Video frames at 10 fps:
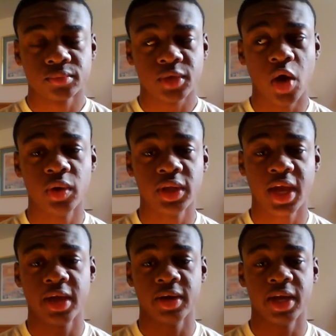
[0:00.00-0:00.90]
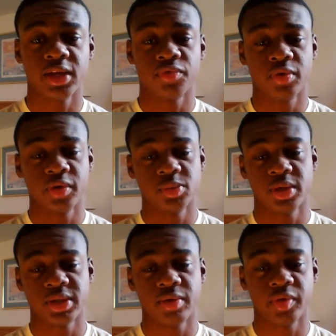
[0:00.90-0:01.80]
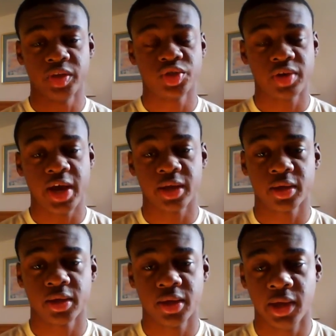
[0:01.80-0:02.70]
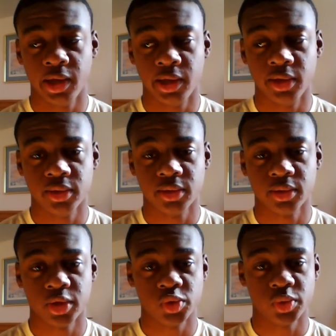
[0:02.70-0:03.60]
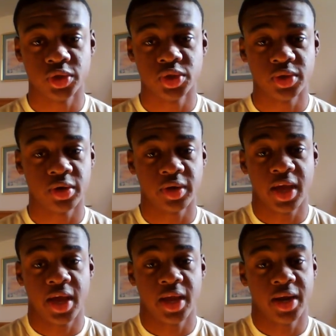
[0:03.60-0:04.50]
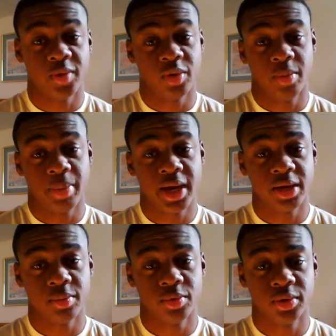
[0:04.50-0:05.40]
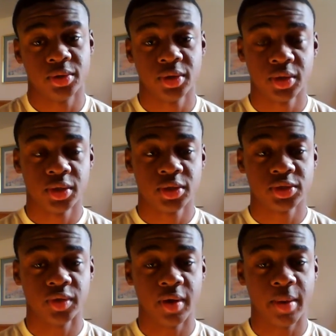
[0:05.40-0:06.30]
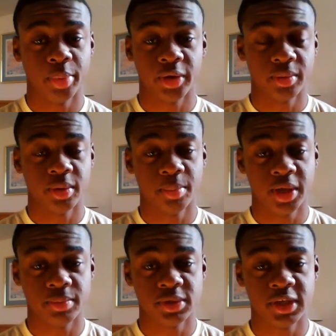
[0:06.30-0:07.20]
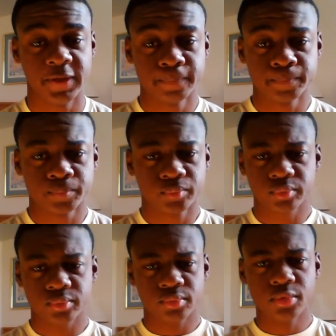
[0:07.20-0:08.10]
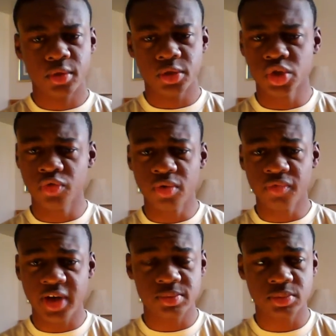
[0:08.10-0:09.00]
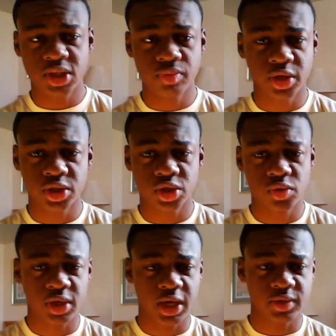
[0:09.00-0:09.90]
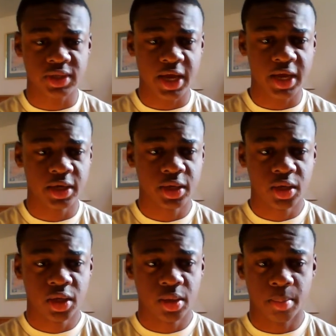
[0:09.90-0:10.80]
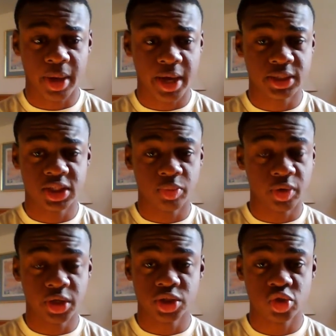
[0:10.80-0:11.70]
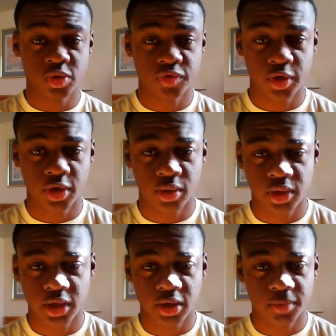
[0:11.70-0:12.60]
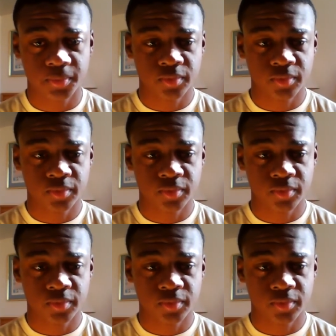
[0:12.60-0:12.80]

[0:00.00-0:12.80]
only had Nike free runs because I ran track, and those were the shoes I already had, and I didn't want to buy anymore, so I brought them to BMT. So if you can find some cheap running shoes on the outside, buy cheap running shoes before you go there.